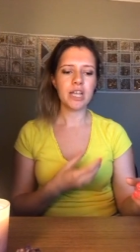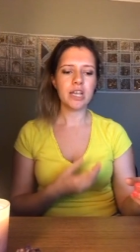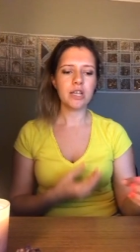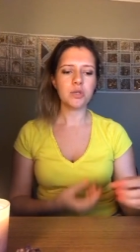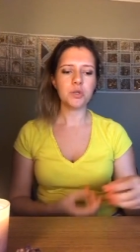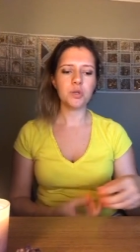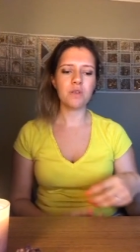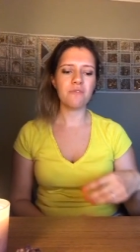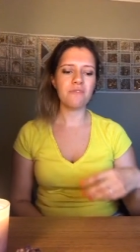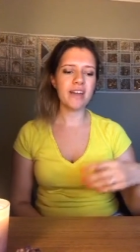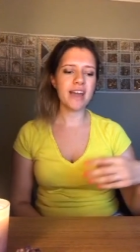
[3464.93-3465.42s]

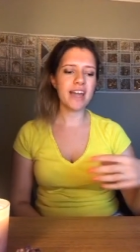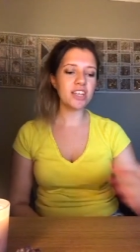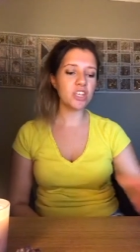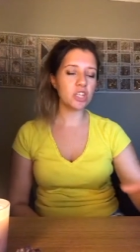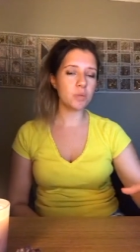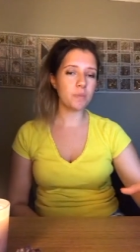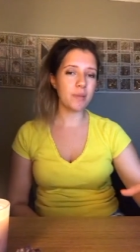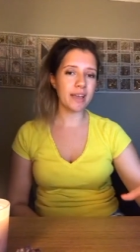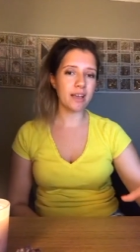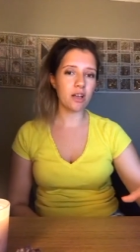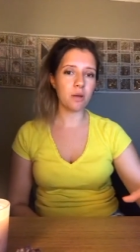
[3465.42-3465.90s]
So if they
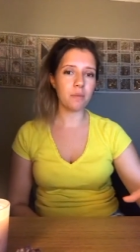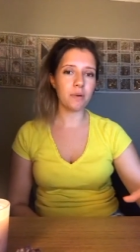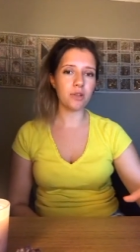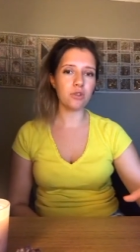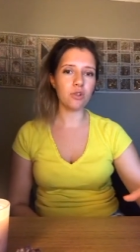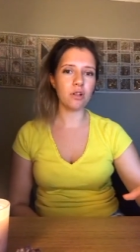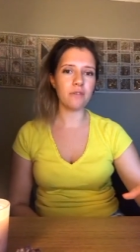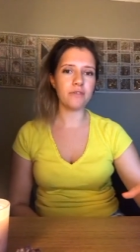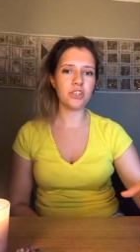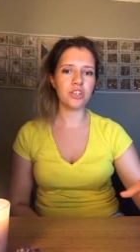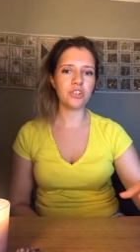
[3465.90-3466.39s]
just pick up on
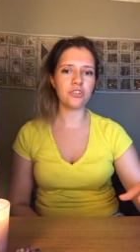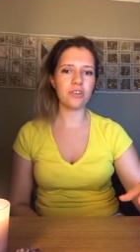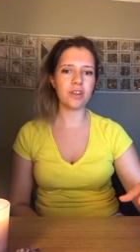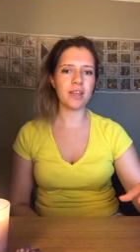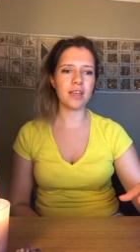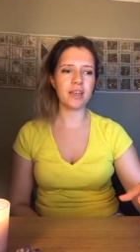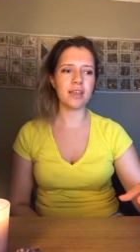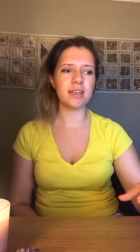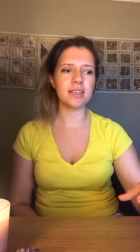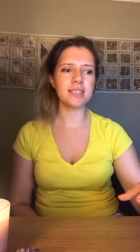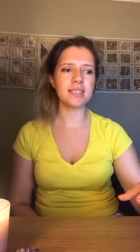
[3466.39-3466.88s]
all the
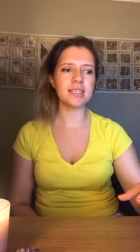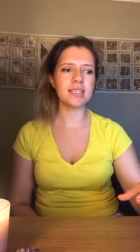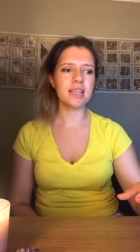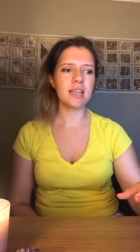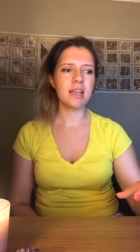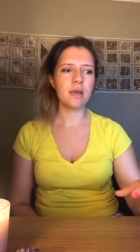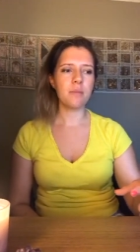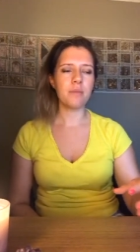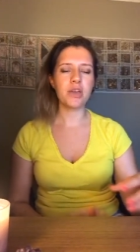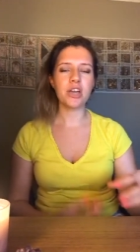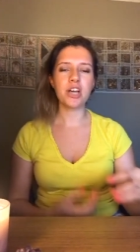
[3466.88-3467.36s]
triggers
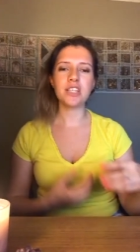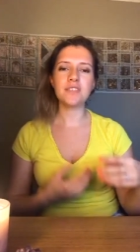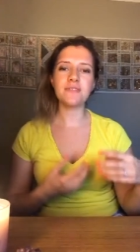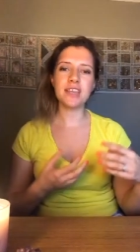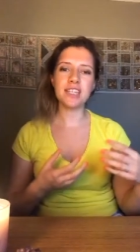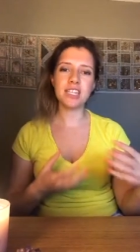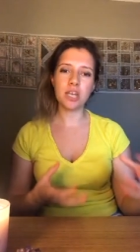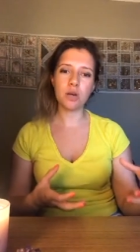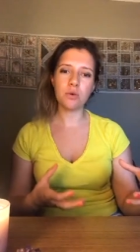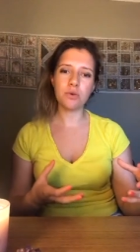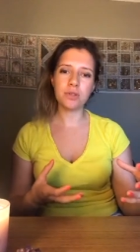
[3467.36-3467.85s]
because they
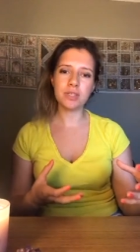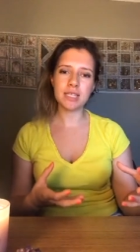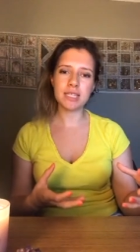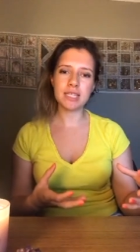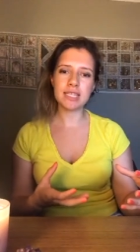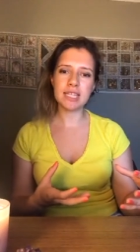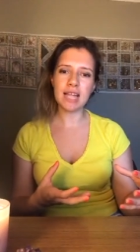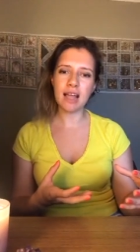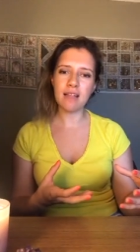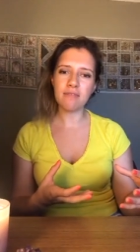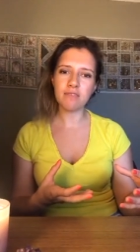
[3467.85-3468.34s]
don't
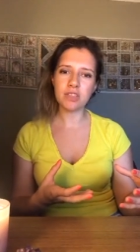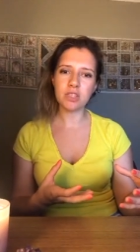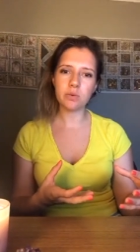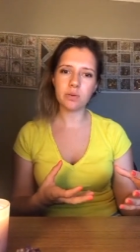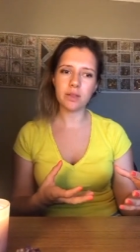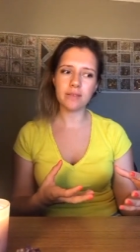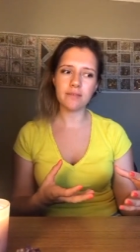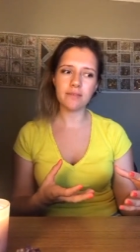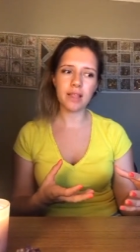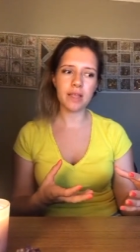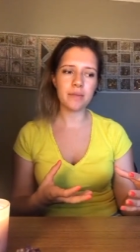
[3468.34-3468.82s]
understand the
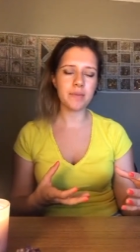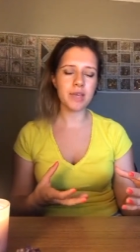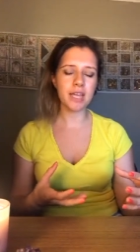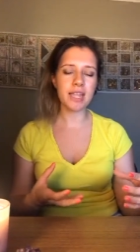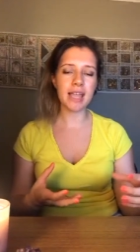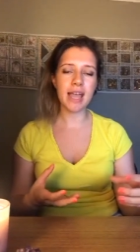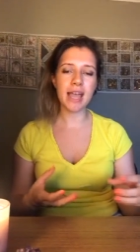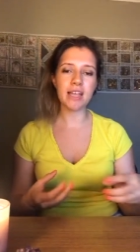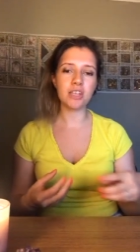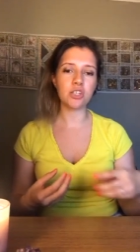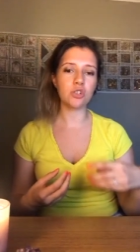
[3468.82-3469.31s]
twin flame
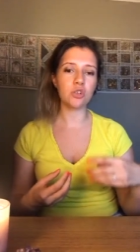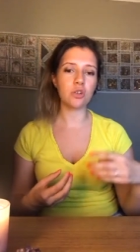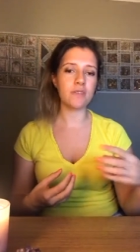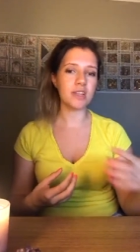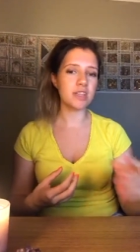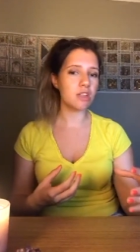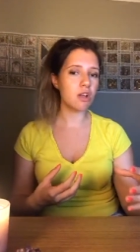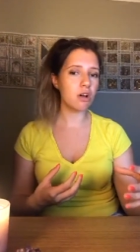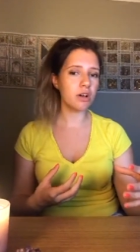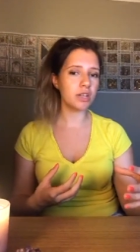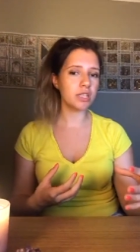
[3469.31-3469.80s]
connection or they're
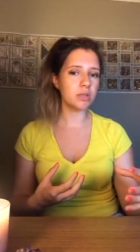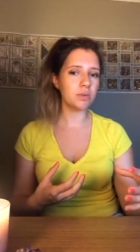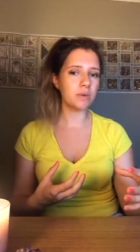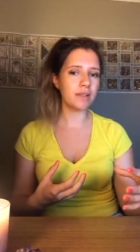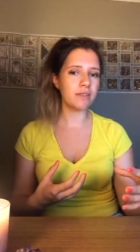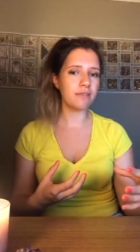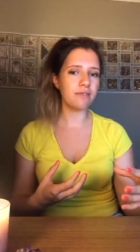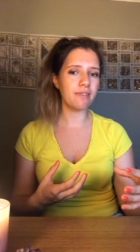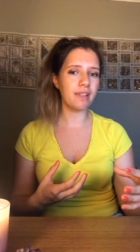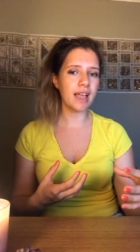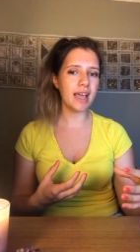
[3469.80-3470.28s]
not a
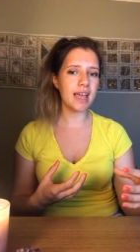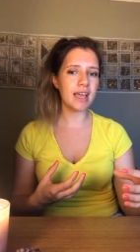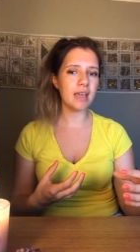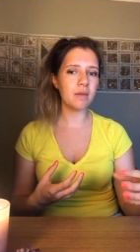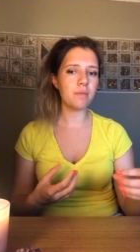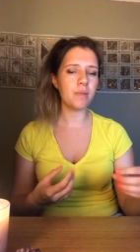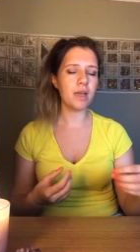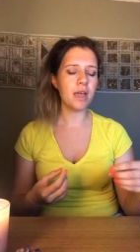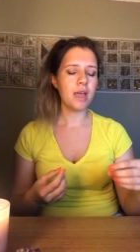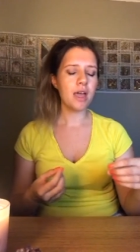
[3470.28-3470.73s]
twin flame,